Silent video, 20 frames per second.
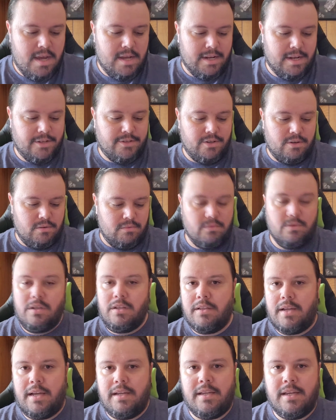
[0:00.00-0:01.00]
And I don't
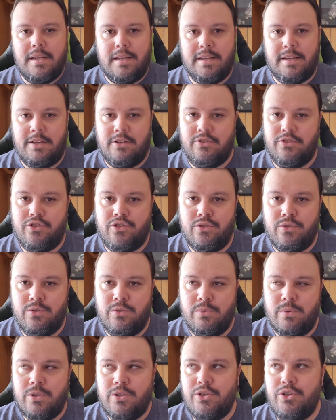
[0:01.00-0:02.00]
really like getting
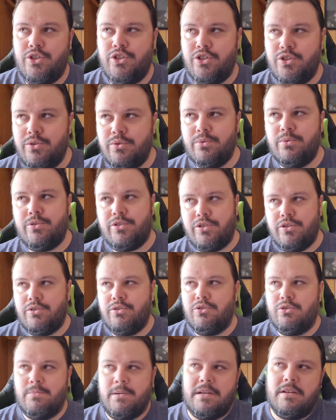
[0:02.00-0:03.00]
into
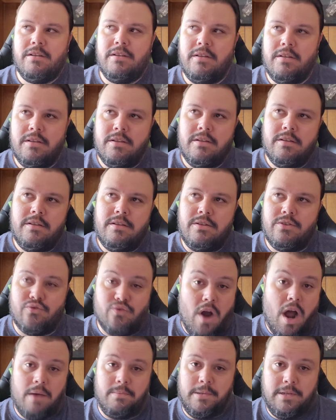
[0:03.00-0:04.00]
YouTube
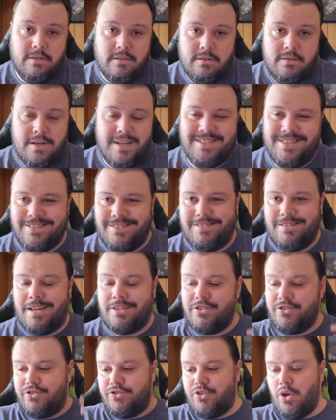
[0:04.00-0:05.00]
drama. I
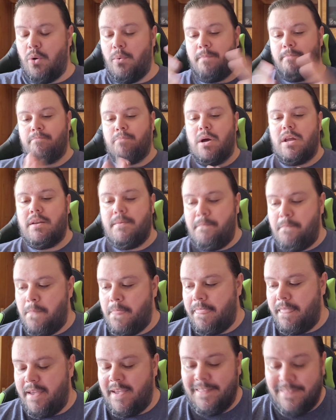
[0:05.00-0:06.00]
just don't. But
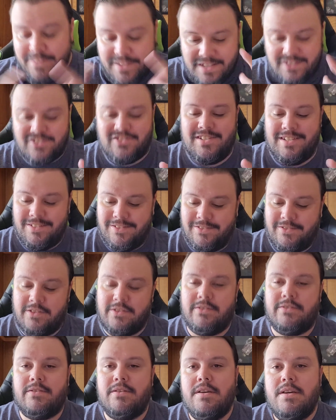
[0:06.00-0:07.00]
in this
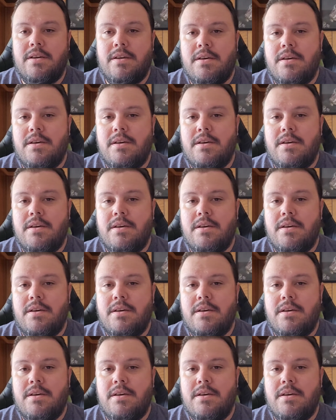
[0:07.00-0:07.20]
instance,